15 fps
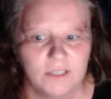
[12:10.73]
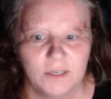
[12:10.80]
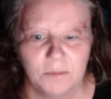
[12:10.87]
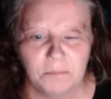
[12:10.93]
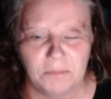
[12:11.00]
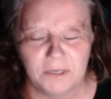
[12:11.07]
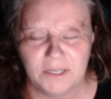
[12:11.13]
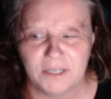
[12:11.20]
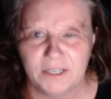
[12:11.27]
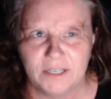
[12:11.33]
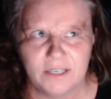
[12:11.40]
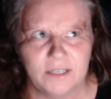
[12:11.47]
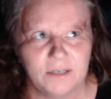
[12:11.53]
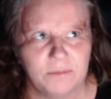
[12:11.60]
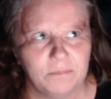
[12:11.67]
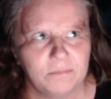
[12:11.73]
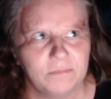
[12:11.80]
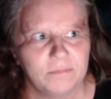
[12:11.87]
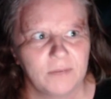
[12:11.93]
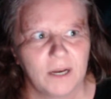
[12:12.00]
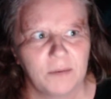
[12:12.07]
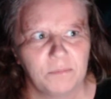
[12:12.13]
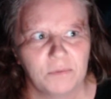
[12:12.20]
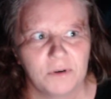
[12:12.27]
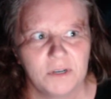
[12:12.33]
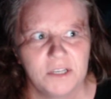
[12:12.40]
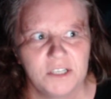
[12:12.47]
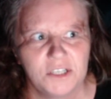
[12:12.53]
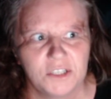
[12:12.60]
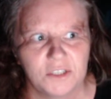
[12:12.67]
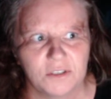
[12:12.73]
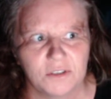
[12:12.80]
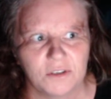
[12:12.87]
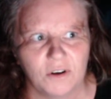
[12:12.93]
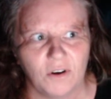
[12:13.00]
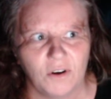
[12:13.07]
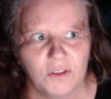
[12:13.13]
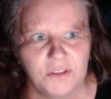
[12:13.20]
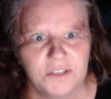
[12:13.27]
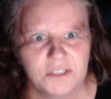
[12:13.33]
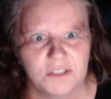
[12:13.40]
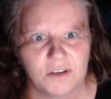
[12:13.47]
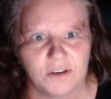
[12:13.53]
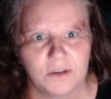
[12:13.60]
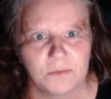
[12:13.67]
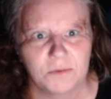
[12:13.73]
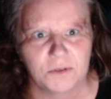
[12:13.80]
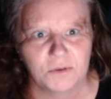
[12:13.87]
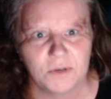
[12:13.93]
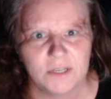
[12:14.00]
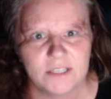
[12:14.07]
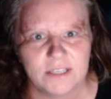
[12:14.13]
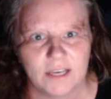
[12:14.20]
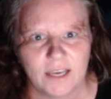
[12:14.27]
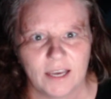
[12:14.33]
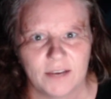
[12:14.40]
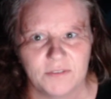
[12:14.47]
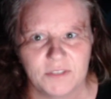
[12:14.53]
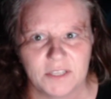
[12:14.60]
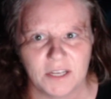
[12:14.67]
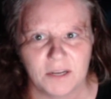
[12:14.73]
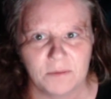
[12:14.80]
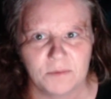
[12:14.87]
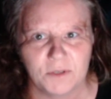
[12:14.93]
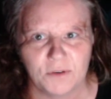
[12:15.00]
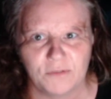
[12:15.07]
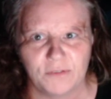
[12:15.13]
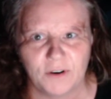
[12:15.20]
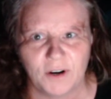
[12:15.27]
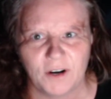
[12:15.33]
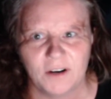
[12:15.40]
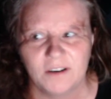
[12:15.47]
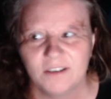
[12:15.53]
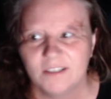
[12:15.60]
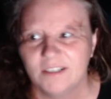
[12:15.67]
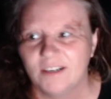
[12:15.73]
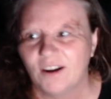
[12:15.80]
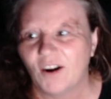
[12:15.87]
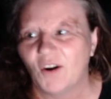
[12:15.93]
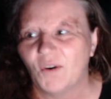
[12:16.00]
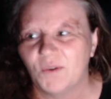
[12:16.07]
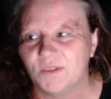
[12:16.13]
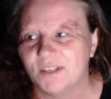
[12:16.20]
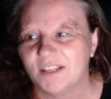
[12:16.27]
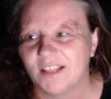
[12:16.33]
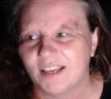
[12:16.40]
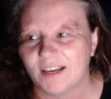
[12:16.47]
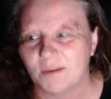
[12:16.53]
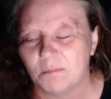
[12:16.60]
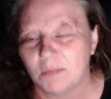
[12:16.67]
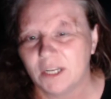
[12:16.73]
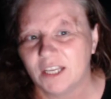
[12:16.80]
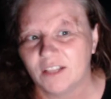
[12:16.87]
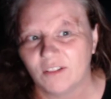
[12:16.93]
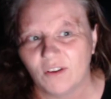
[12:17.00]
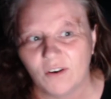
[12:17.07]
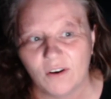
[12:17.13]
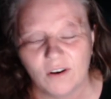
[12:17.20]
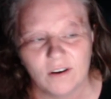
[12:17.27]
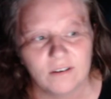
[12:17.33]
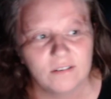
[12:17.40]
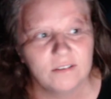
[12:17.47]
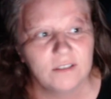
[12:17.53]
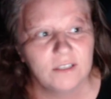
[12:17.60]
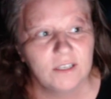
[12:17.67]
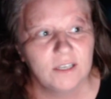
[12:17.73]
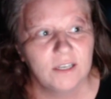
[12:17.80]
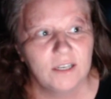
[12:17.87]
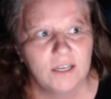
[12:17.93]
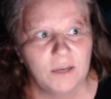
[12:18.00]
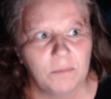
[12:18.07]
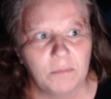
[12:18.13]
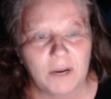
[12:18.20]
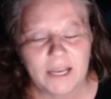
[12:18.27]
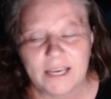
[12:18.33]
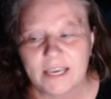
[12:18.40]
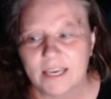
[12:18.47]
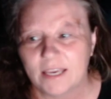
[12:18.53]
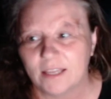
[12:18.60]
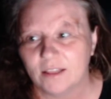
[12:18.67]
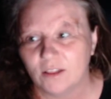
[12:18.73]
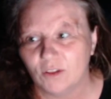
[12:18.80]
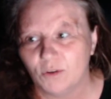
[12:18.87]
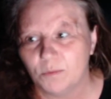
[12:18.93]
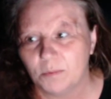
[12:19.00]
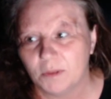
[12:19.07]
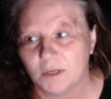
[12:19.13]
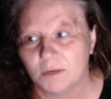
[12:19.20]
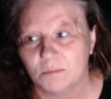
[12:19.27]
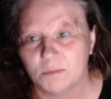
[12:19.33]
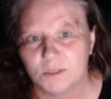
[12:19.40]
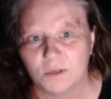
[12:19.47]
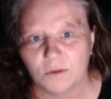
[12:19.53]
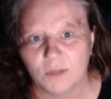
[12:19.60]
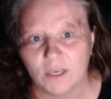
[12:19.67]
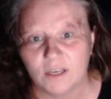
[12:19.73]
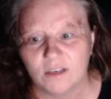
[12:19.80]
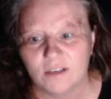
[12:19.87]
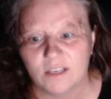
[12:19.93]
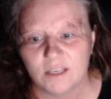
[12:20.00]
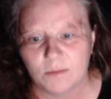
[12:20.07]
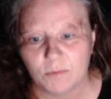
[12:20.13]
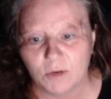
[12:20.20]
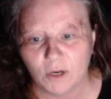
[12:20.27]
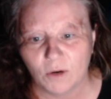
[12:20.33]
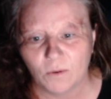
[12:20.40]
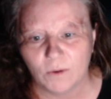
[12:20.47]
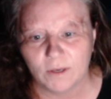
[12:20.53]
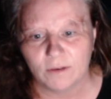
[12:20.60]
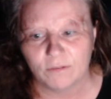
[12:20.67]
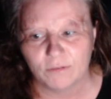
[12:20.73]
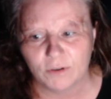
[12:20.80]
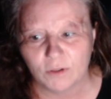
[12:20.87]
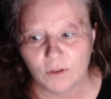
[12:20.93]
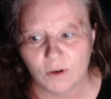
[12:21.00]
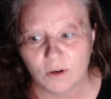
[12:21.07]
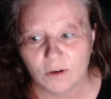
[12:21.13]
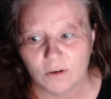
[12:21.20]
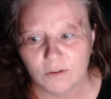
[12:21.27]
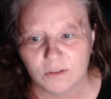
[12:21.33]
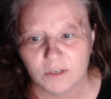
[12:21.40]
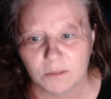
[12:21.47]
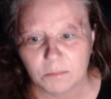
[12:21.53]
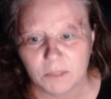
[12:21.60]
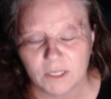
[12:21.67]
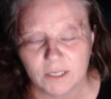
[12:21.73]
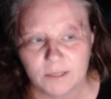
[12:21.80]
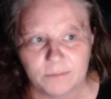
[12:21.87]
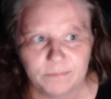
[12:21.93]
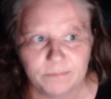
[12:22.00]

But I'm pretty sure all the startup screens I have set up so far are only like a minute long, but I can loop them so they could keep going for longer than a minute.